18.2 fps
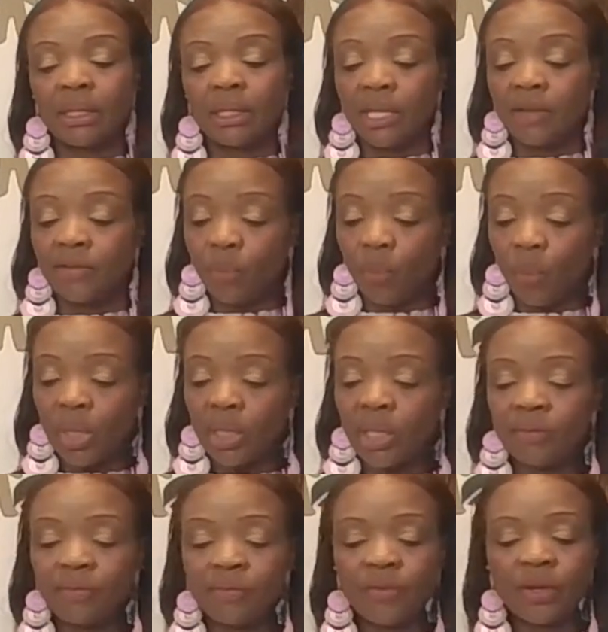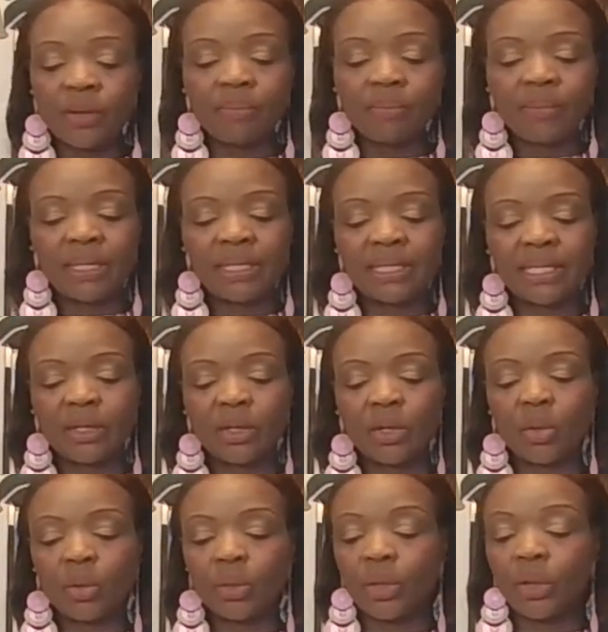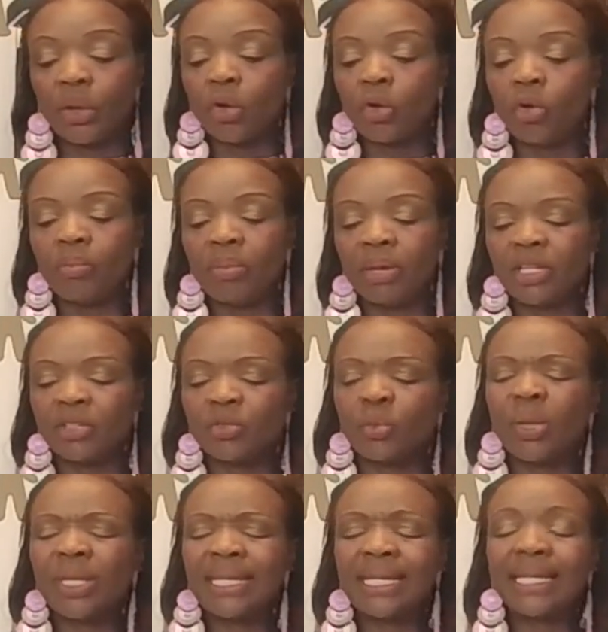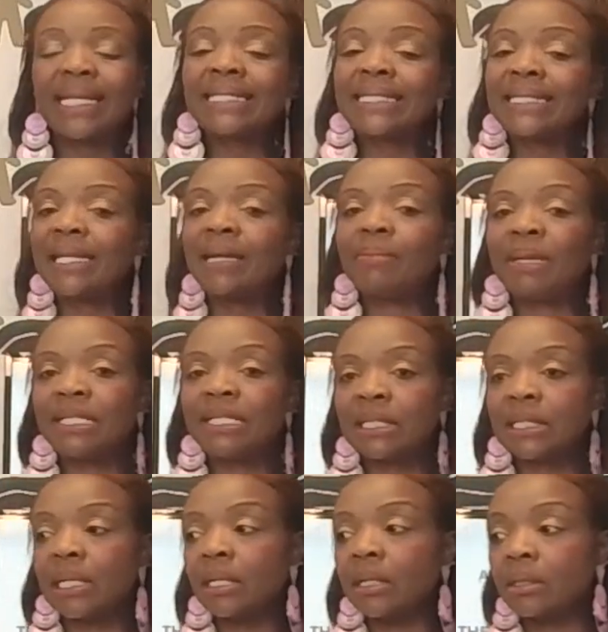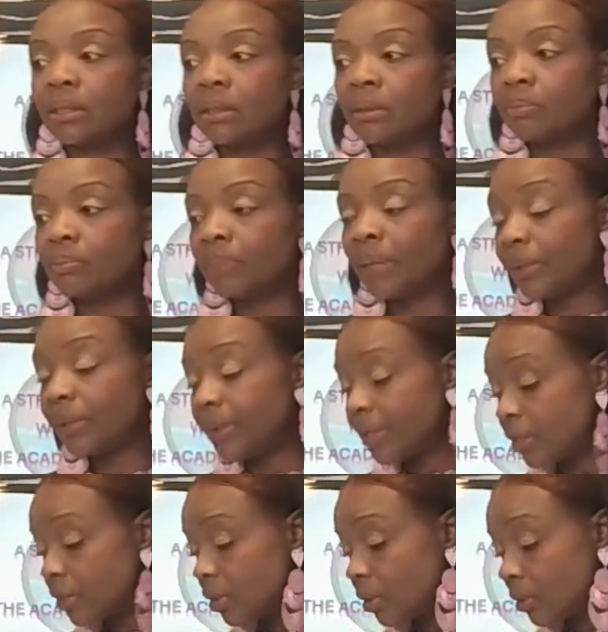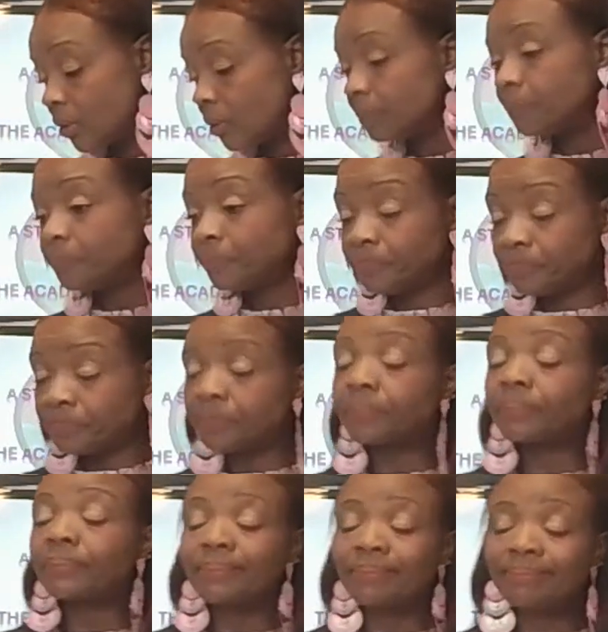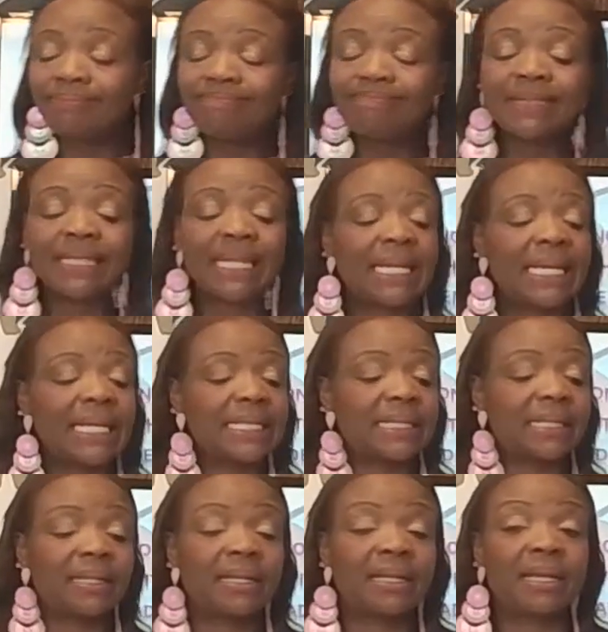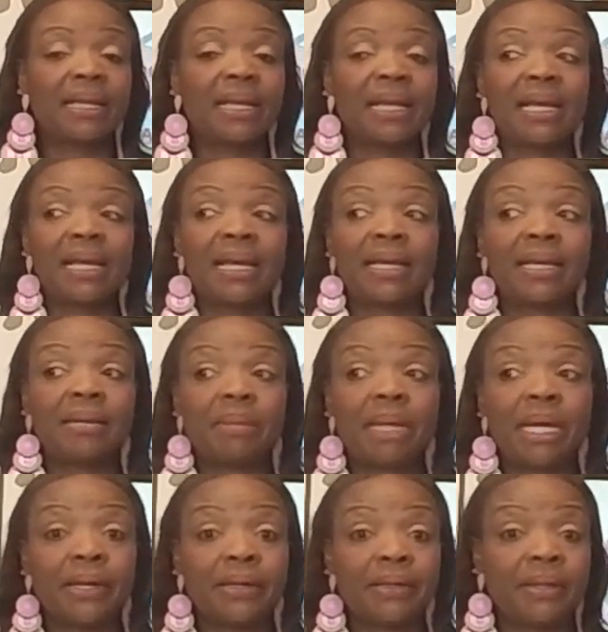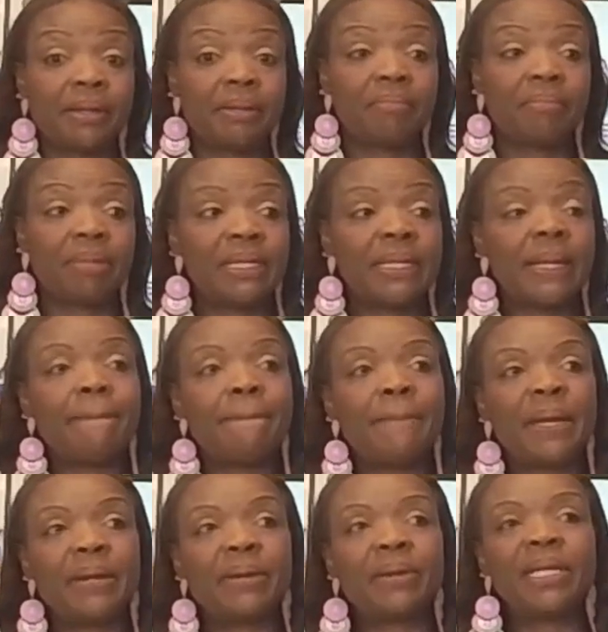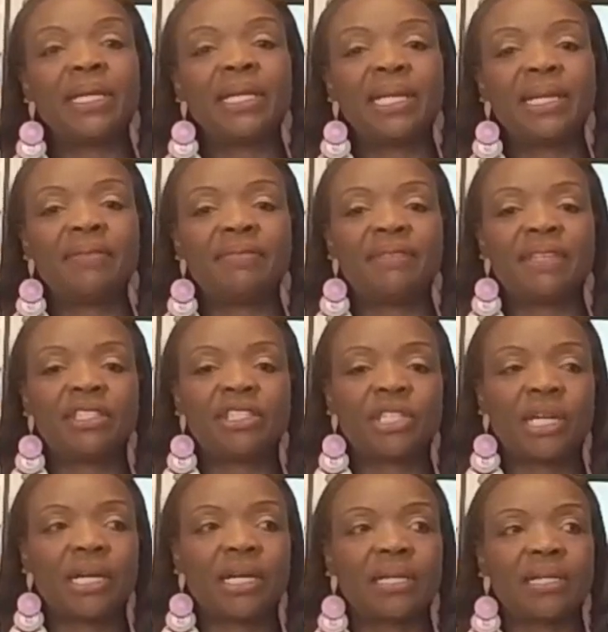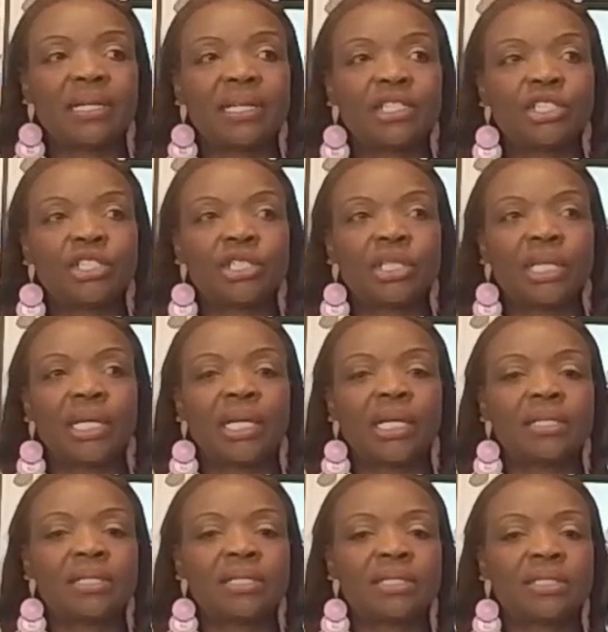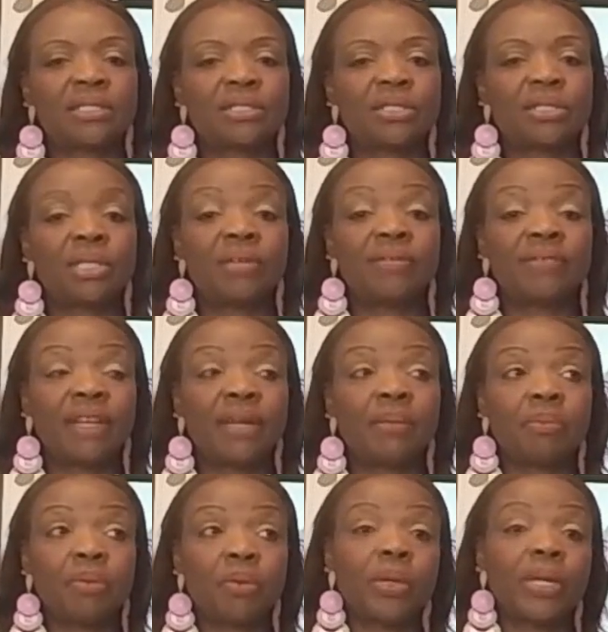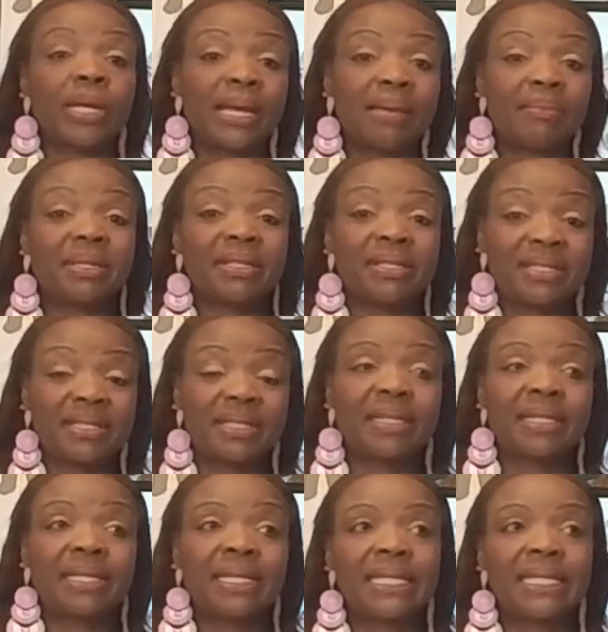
If one of them, instead of going home, because one thing I see that my scholar parents do is I admire them, but they barely give the child a chance to develop poor habits.